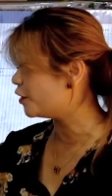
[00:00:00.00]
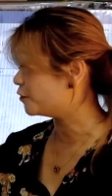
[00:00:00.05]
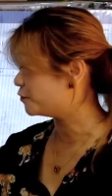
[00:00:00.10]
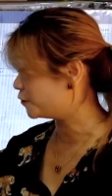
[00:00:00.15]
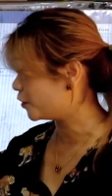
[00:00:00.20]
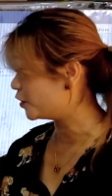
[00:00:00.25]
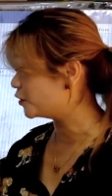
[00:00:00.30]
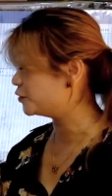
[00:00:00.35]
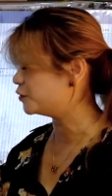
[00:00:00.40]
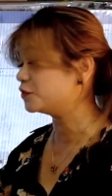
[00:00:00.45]

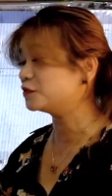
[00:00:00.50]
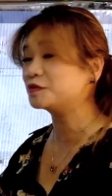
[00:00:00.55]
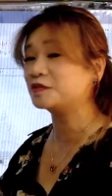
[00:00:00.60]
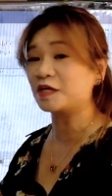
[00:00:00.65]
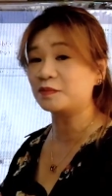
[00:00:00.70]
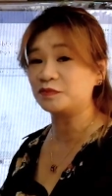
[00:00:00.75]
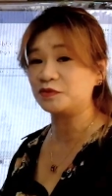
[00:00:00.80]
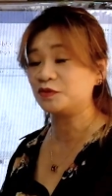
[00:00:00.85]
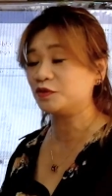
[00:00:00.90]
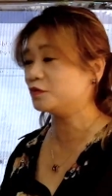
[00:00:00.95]
4 rules,
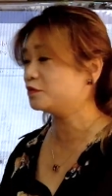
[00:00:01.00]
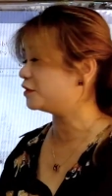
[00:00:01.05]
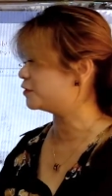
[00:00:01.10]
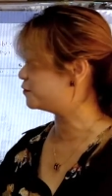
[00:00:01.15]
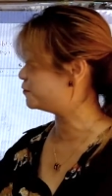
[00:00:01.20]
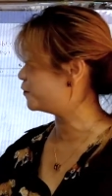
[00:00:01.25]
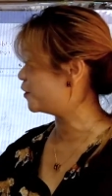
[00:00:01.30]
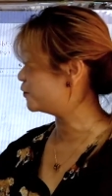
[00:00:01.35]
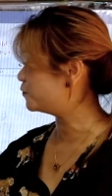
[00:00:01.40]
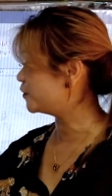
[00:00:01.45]
up to you. The
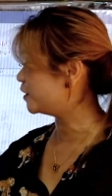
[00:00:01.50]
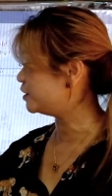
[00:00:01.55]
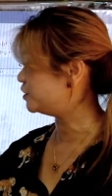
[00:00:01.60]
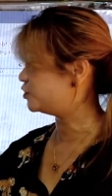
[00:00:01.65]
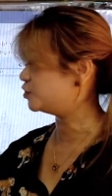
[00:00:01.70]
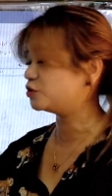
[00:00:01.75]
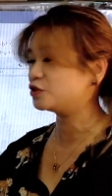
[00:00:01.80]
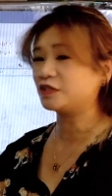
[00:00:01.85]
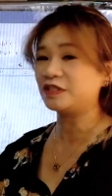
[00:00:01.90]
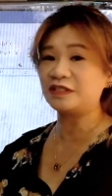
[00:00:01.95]
fourth one is
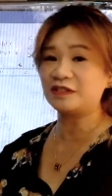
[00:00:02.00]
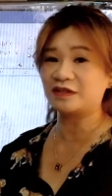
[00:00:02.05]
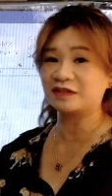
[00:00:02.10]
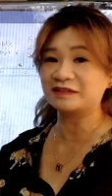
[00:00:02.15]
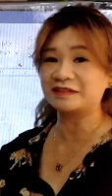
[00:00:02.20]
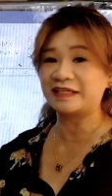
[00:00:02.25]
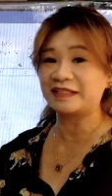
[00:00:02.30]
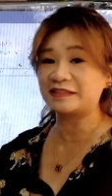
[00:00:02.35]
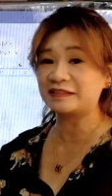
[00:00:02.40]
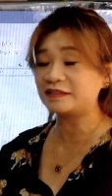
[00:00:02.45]
usually not
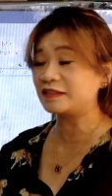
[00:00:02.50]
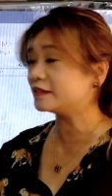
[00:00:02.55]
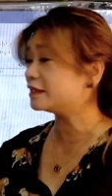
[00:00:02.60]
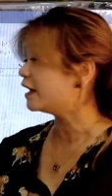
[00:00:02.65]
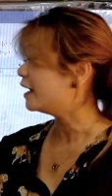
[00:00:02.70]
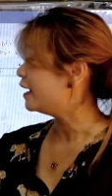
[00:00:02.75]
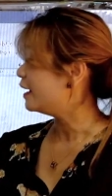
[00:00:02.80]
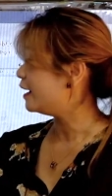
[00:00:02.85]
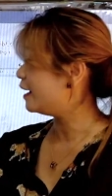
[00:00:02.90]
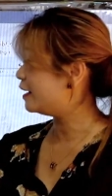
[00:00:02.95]
tested.
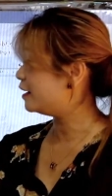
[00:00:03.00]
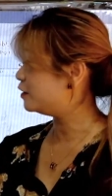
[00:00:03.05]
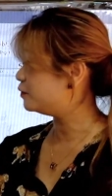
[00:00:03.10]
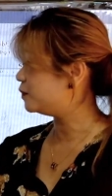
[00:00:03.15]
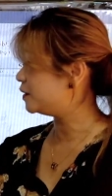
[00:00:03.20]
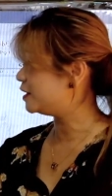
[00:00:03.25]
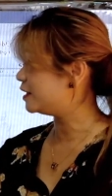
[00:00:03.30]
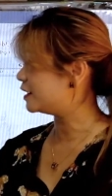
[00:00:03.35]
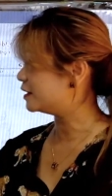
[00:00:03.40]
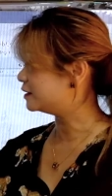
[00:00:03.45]
A,
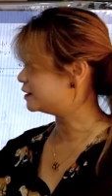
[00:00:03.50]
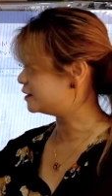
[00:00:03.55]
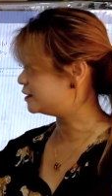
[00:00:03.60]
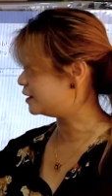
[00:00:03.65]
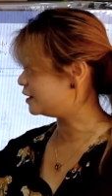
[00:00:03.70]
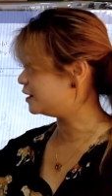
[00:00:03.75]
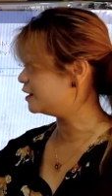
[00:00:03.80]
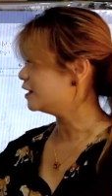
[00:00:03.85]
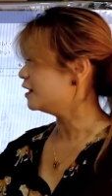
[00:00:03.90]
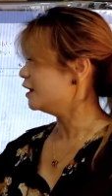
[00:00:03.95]
B, and
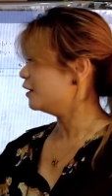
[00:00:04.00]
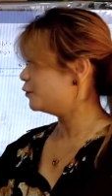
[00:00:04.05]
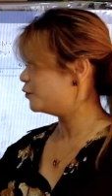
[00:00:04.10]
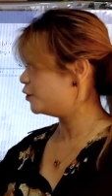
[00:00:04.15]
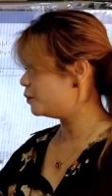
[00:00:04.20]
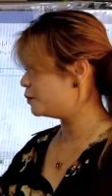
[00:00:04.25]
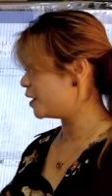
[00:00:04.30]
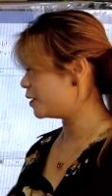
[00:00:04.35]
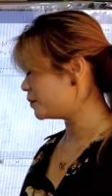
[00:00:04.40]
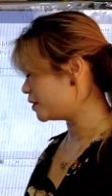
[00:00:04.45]
C.
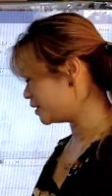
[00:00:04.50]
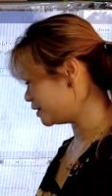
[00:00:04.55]
Remember